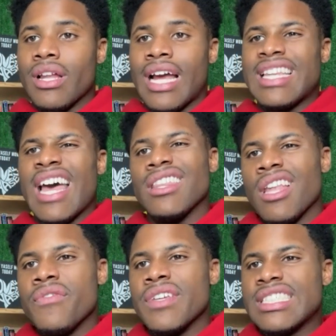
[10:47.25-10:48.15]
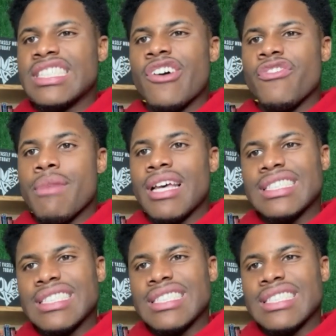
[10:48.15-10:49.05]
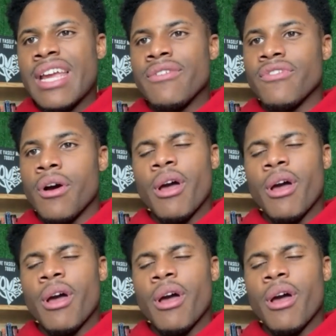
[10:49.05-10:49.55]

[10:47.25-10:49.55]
like that love yourself message came from.